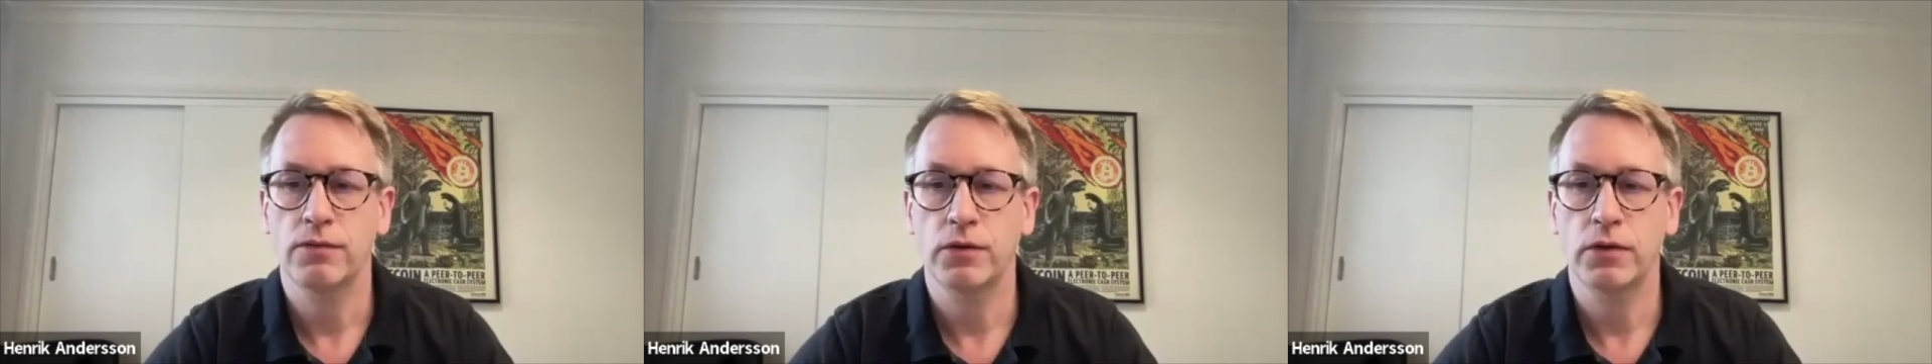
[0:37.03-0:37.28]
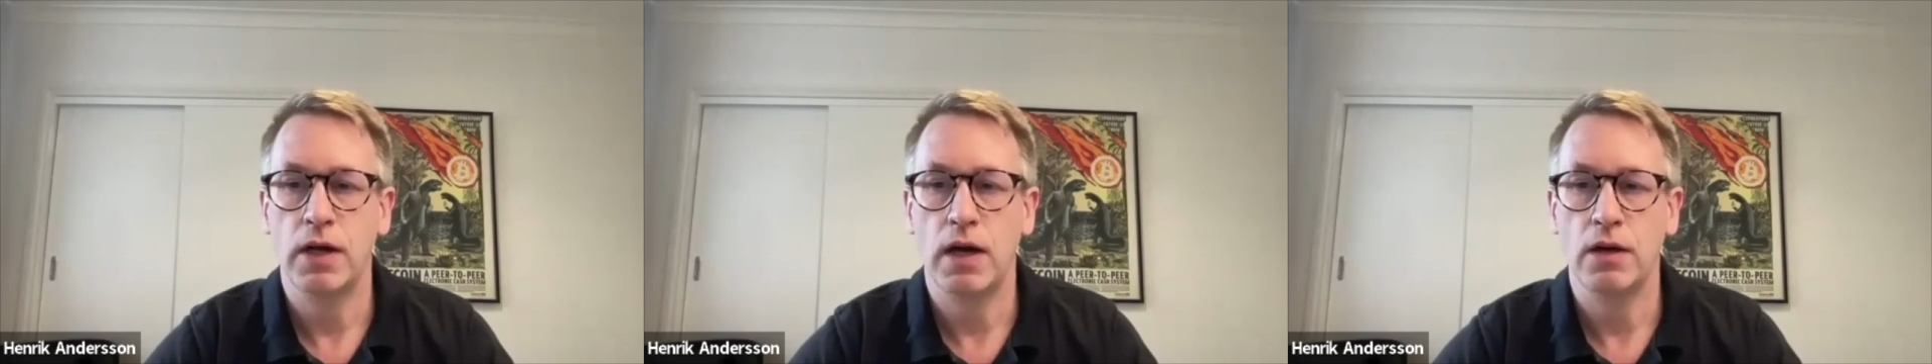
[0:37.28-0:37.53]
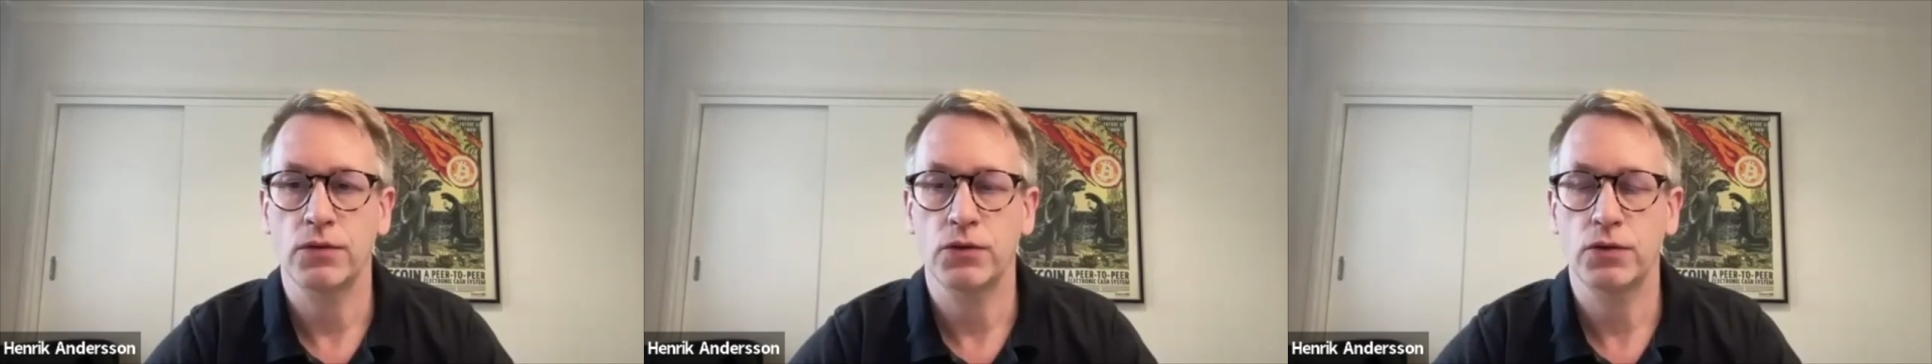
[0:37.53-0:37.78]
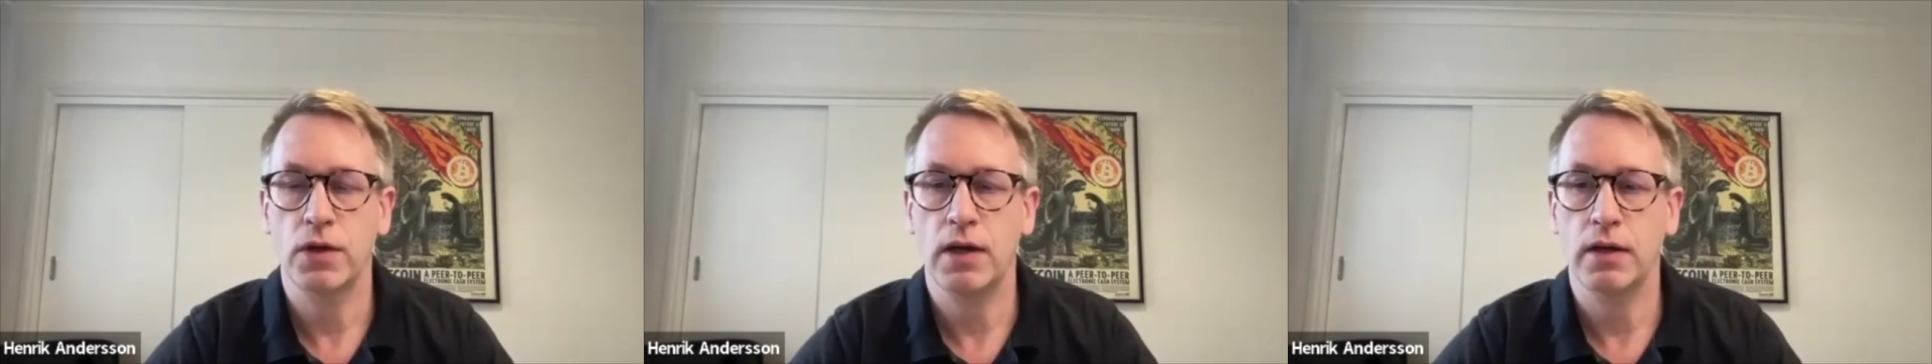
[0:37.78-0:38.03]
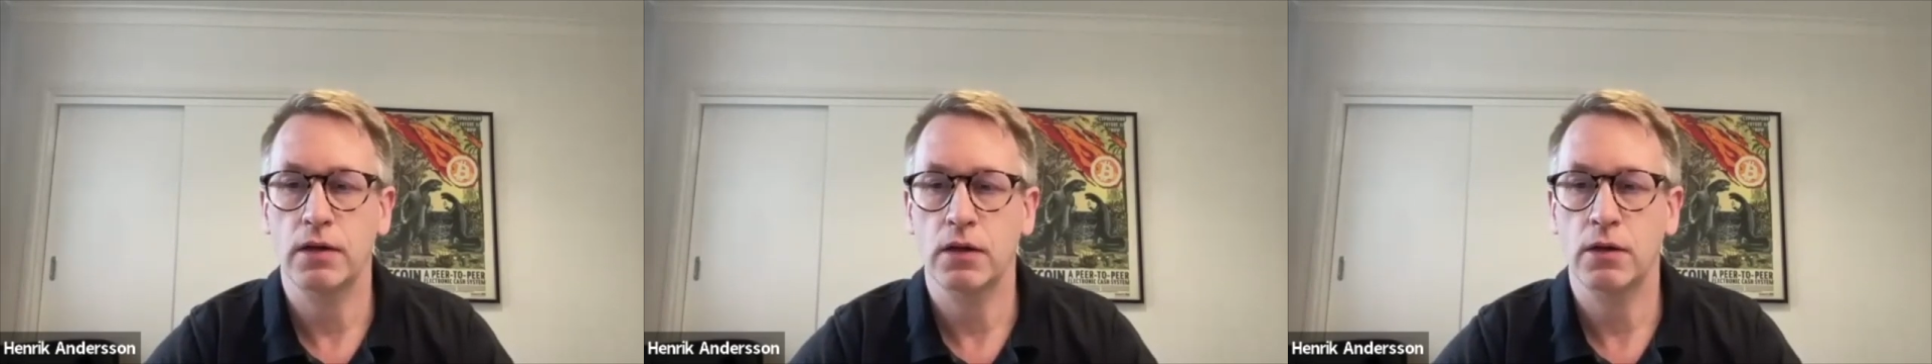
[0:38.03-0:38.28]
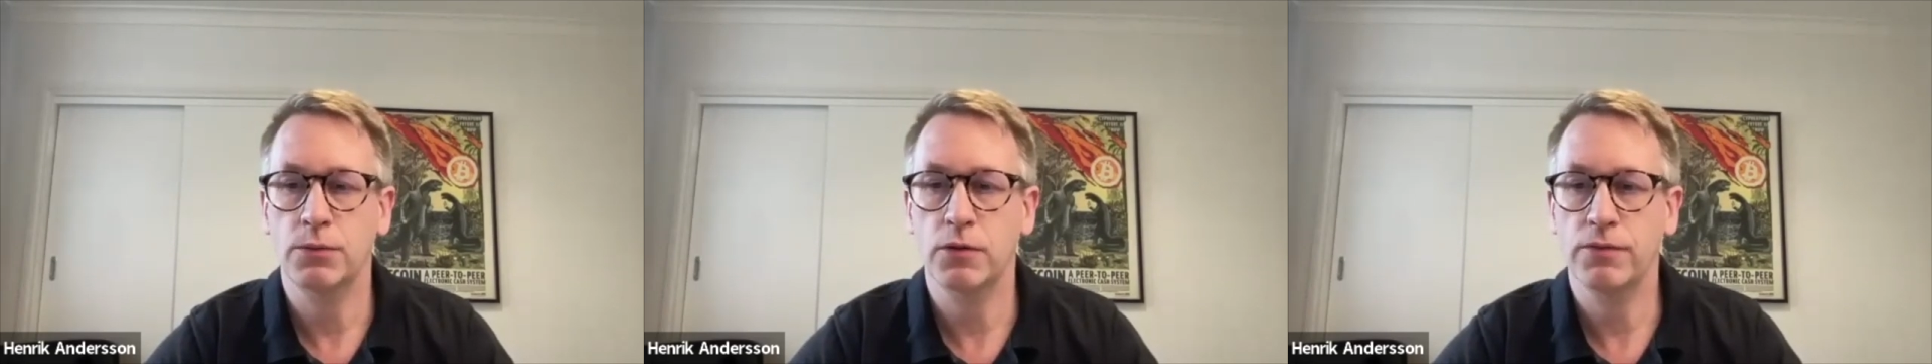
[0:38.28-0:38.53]
for an Australian
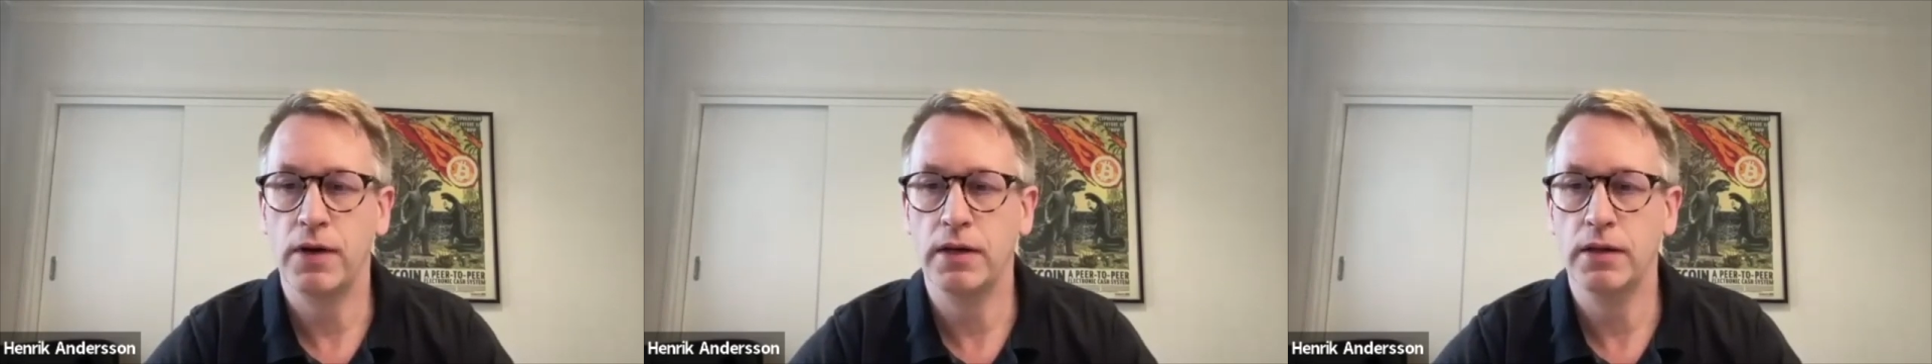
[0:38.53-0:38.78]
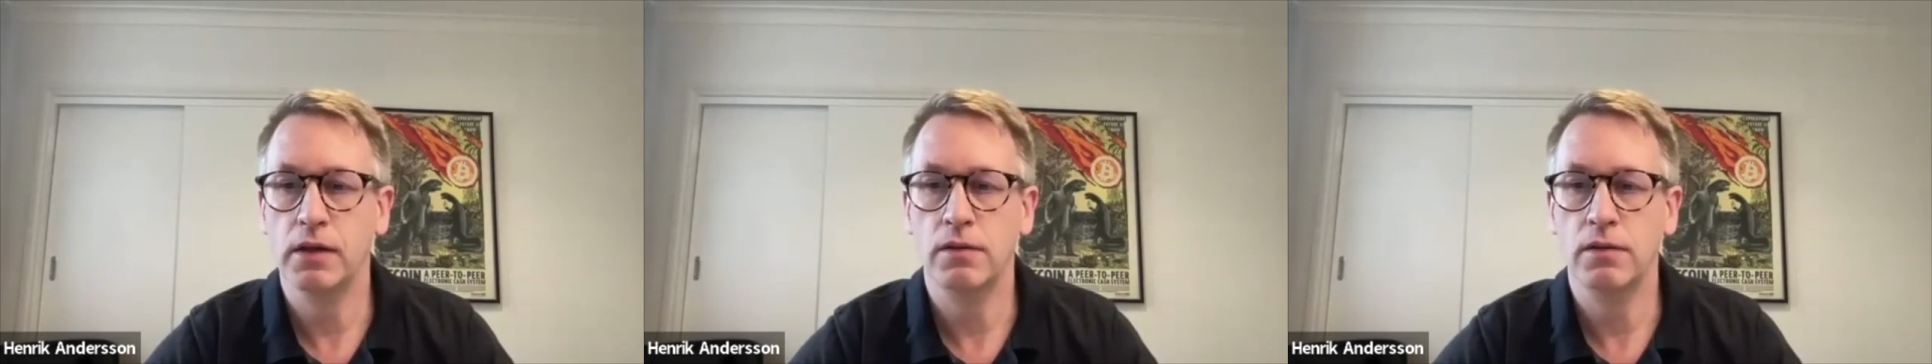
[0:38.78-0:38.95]
crypto fund,